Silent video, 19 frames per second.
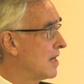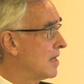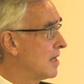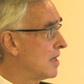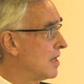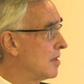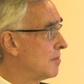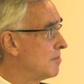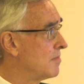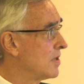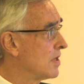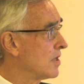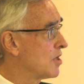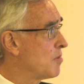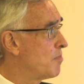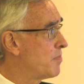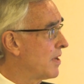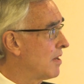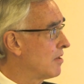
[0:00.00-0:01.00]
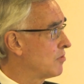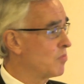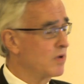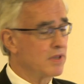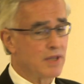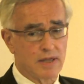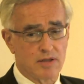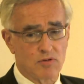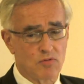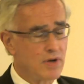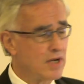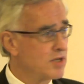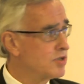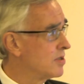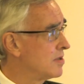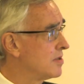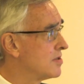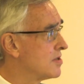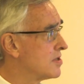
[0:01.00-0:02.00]
Compared with other
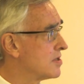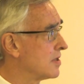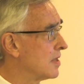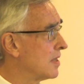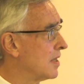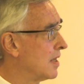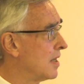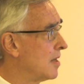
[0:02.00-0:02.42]
regions,